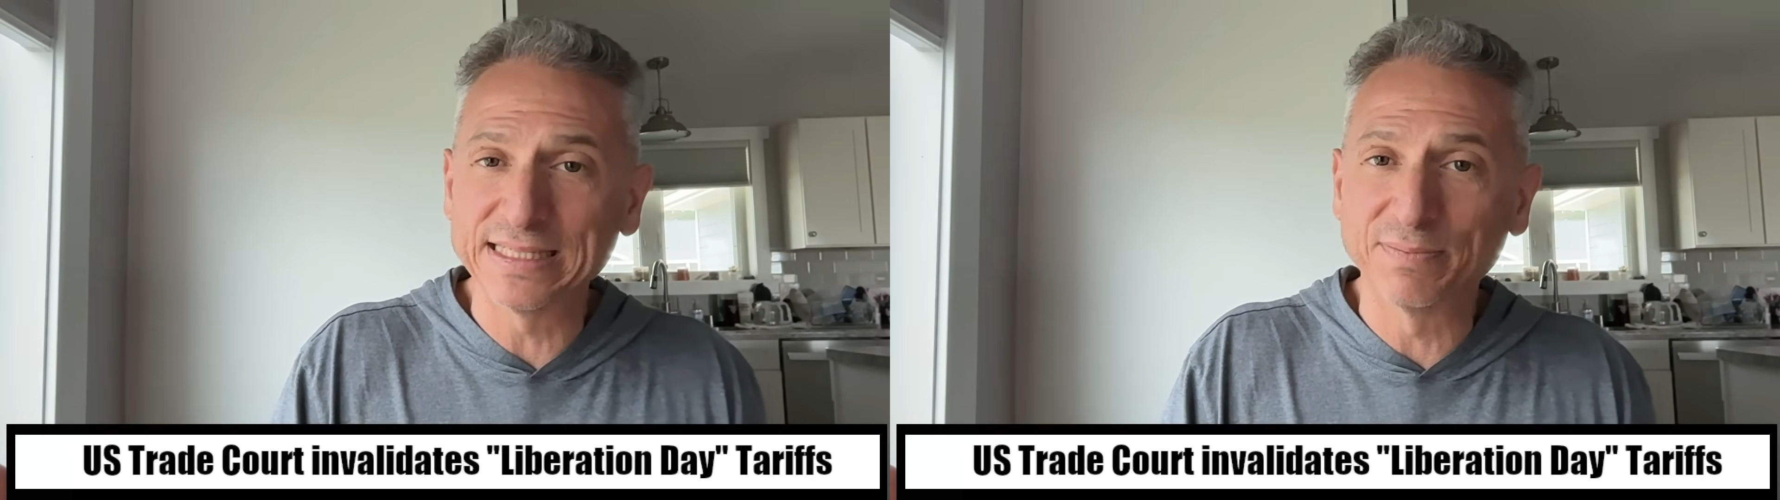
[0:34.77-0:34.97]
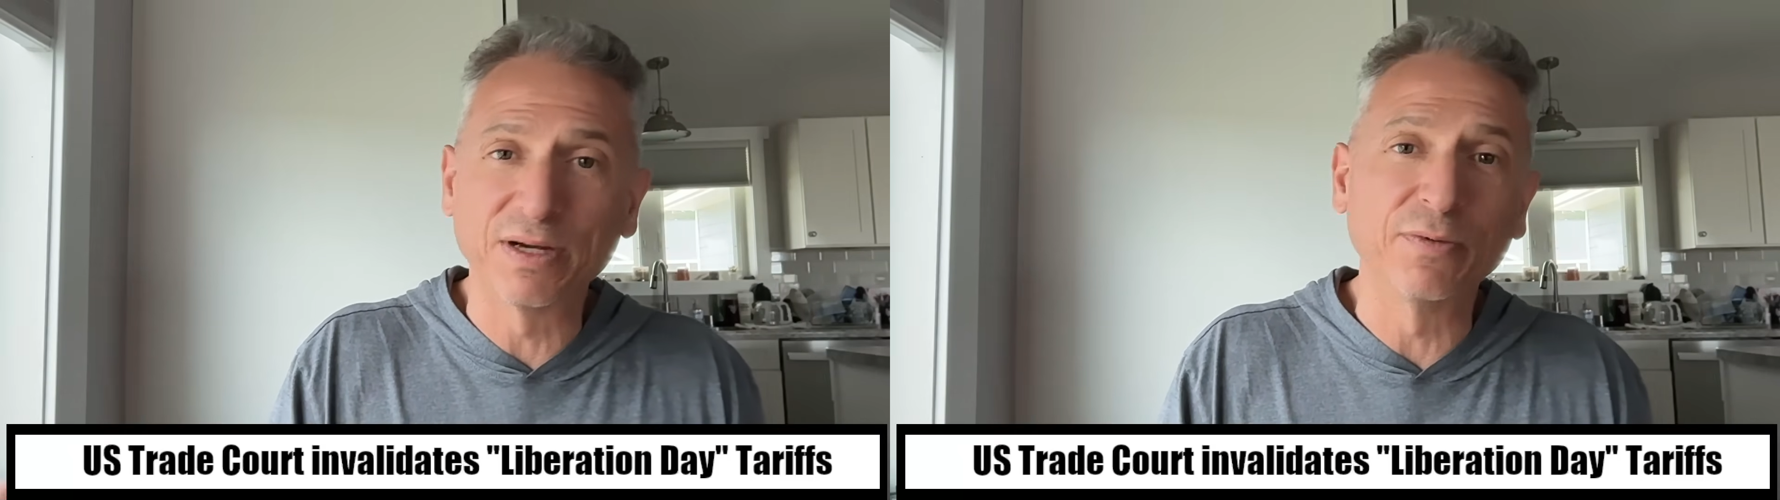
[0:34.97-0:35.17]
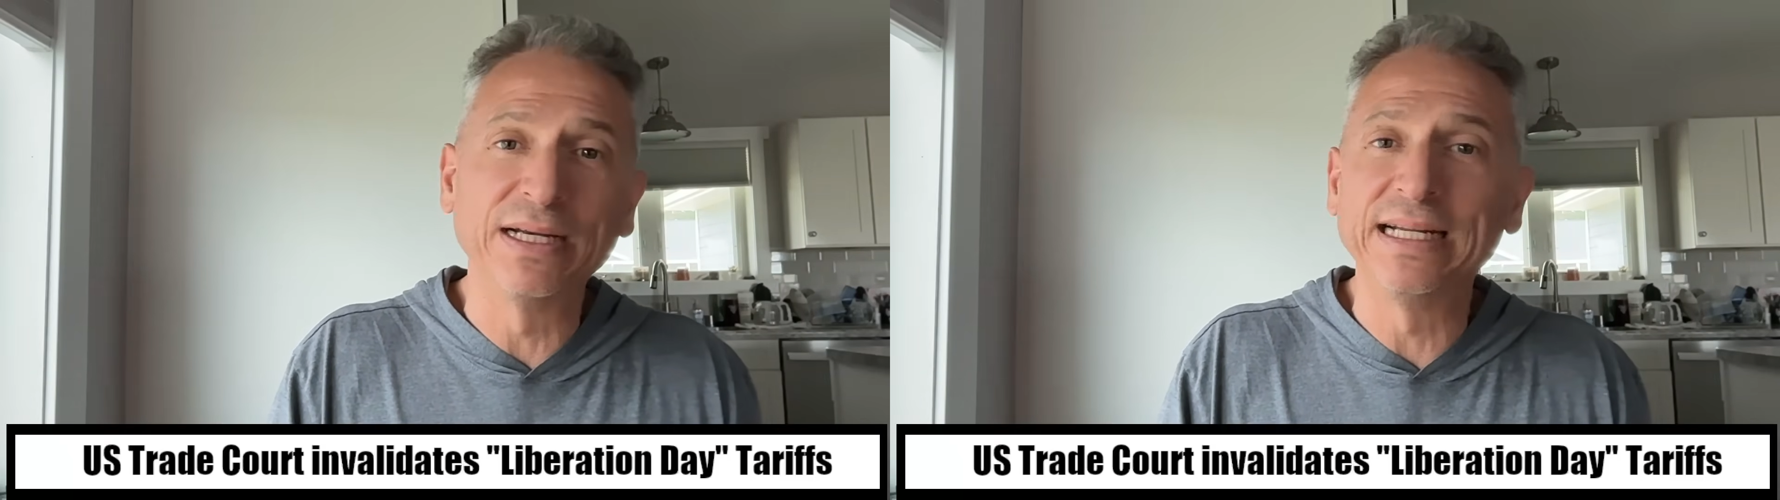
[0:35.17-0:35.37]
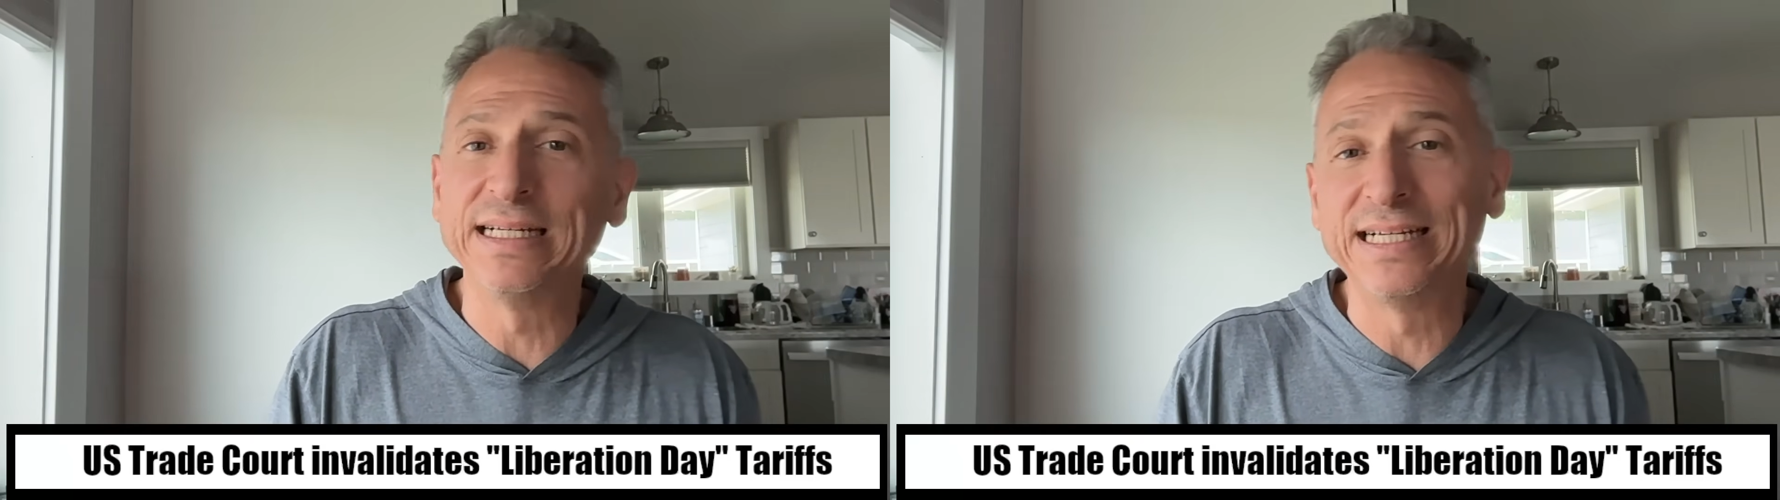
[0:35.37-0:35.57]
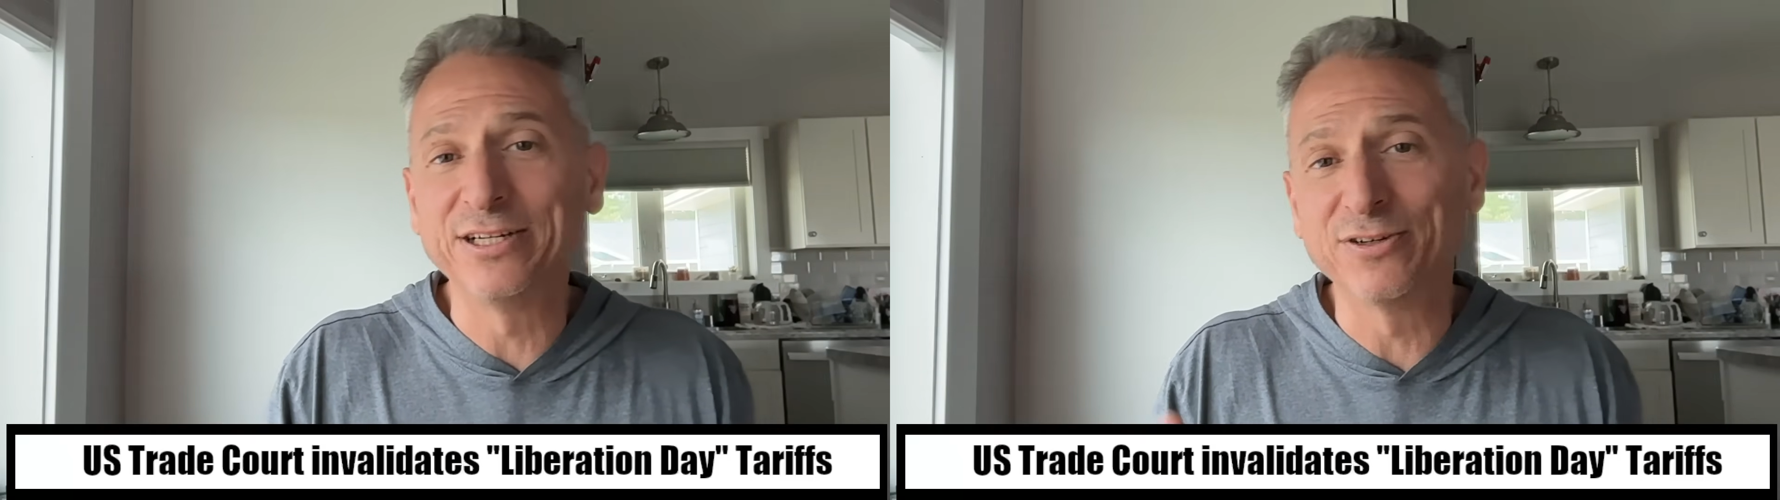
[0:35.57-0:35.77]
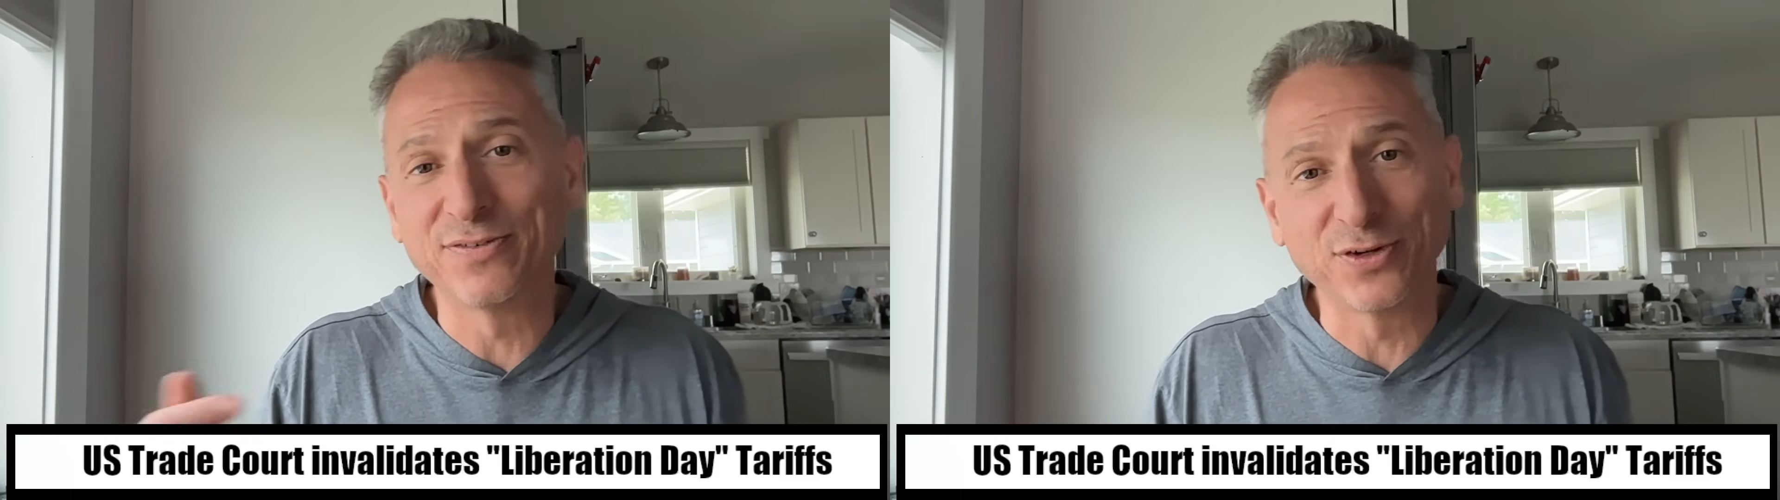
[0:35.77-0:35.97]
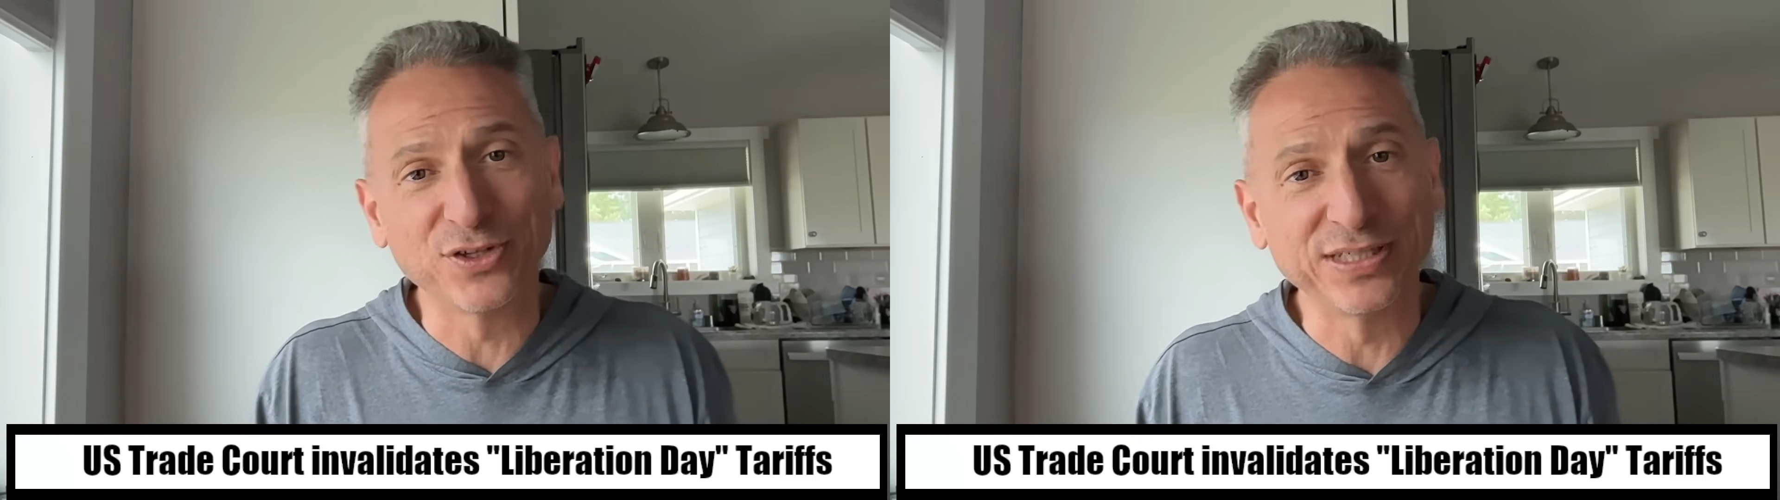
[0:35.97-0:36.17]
but we need to hear further